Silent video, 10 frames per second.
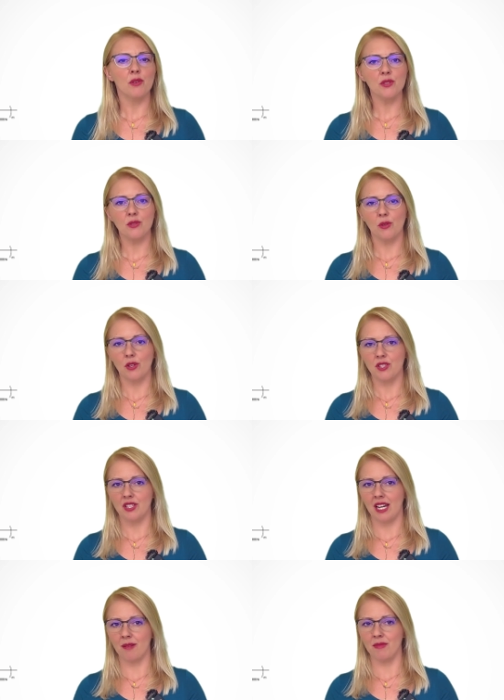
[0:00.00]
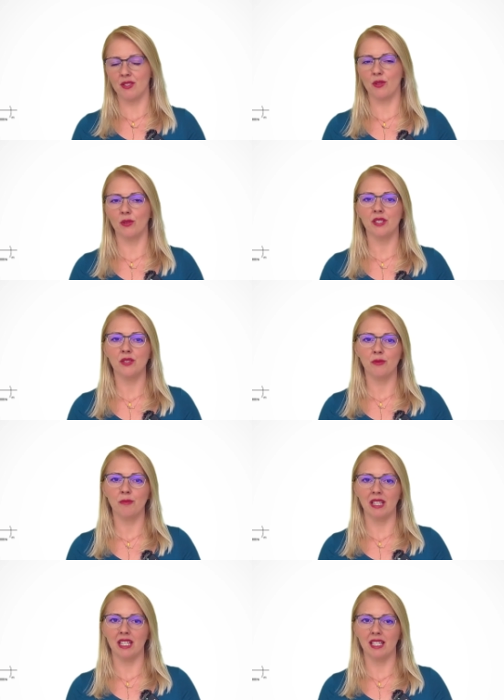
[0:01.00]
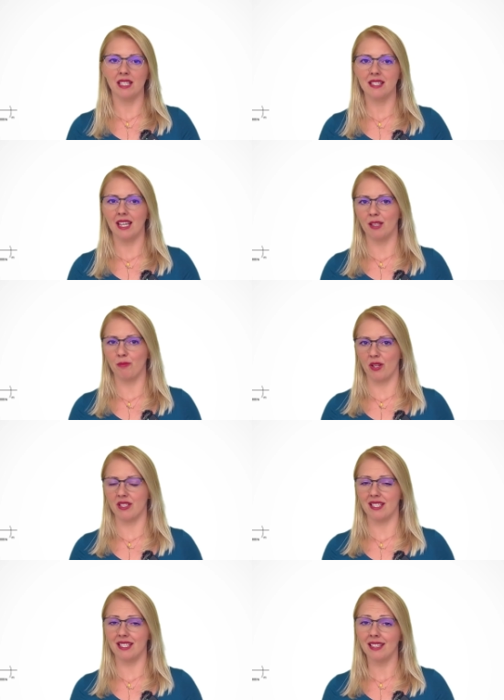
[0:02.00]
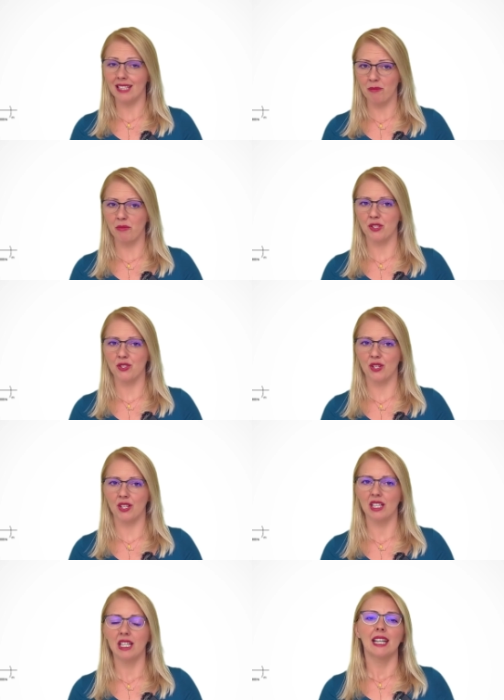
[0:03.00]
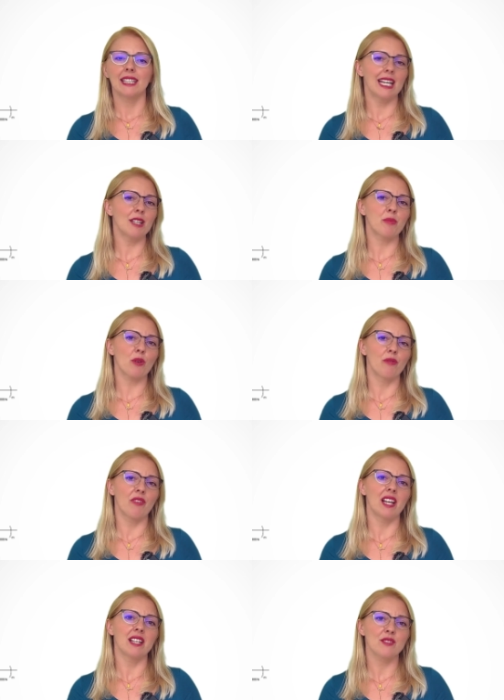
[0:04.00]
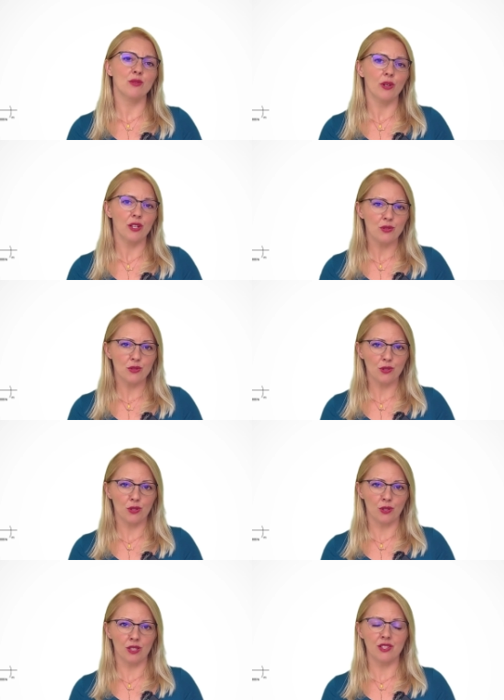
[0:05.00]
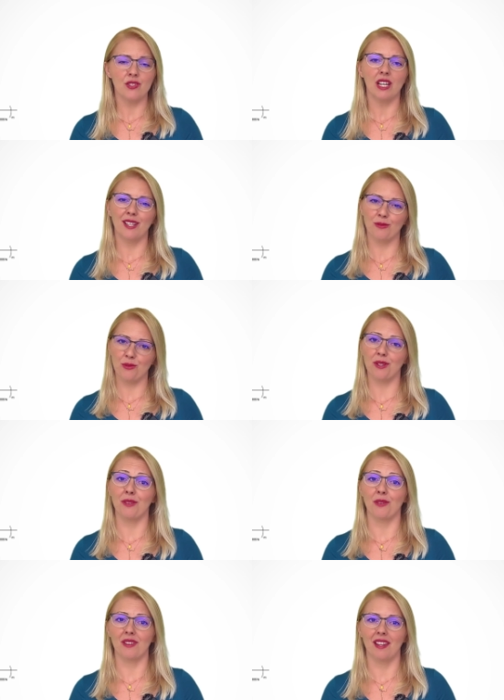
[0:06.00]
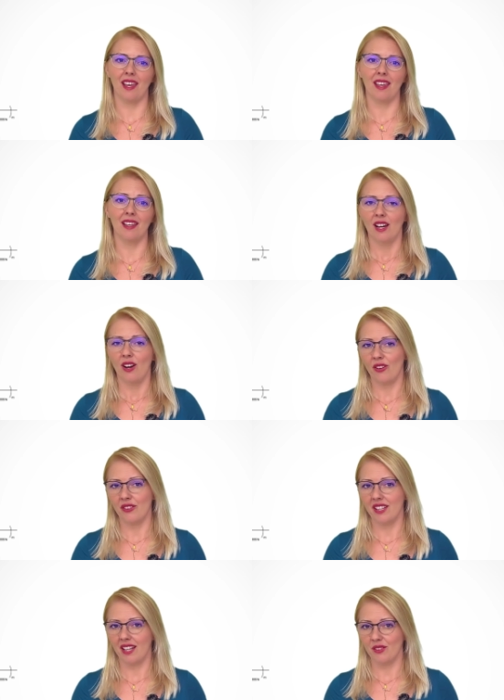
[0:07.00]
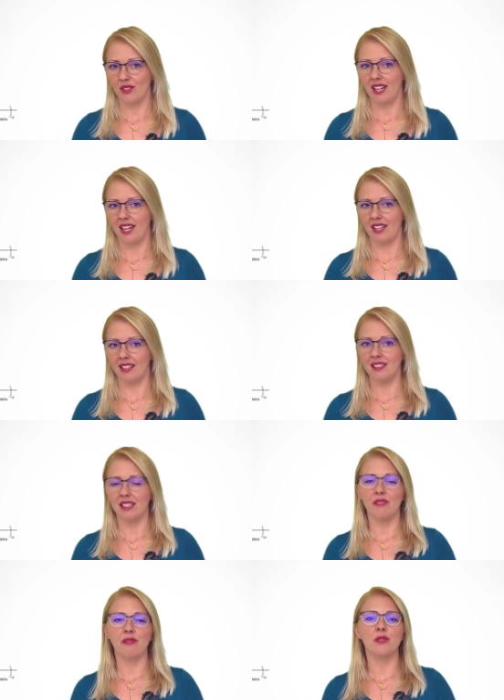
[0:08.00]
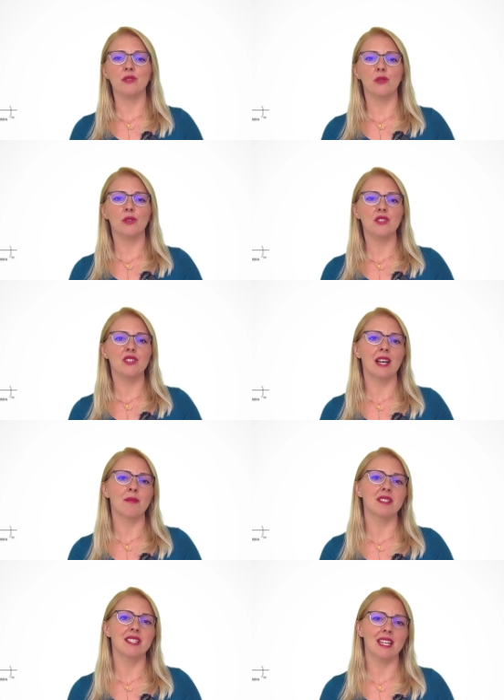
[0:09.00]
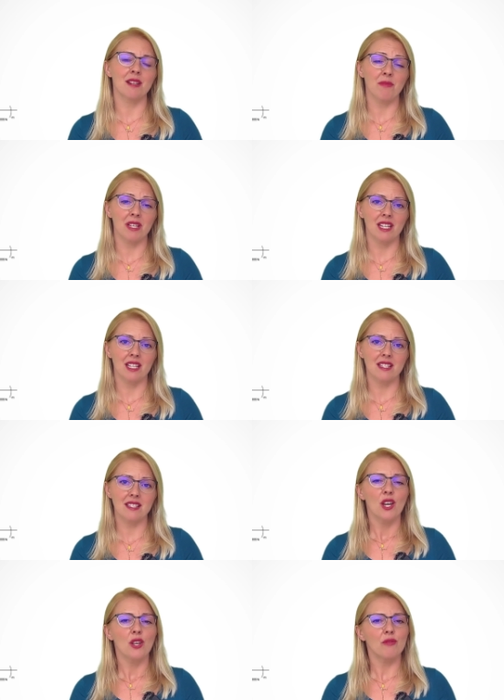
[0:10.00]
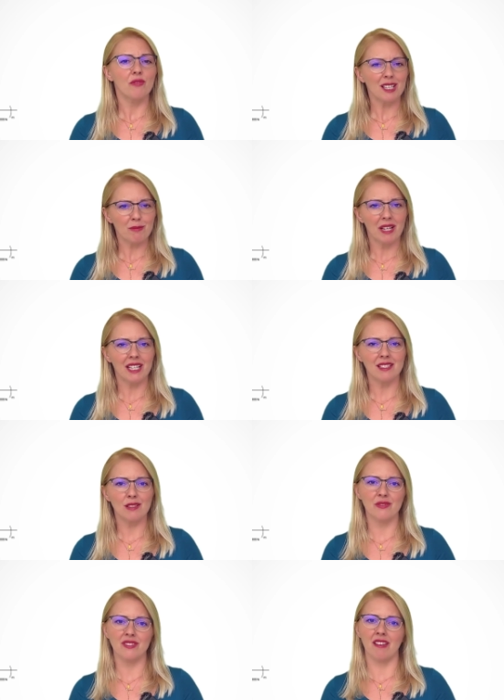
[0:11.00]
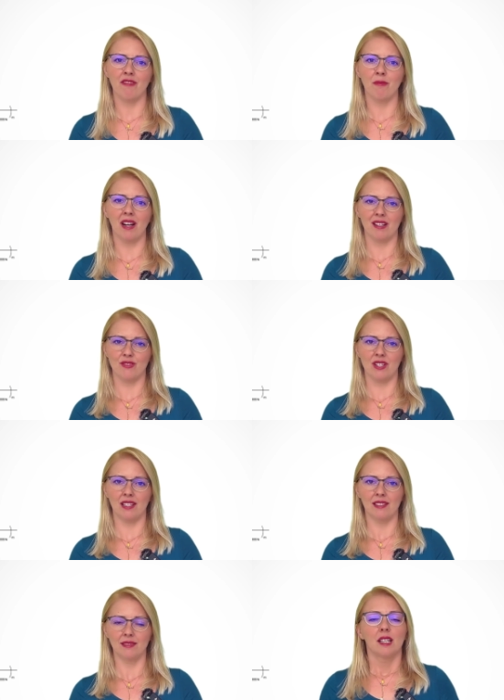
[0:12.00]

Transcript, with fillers: your scorch time is only 2 minutes at processing temperature, that profile is going to scorch and ruin your day. On the other hand, if your scorch time is 10 minutes, you've got plenty of safe margin.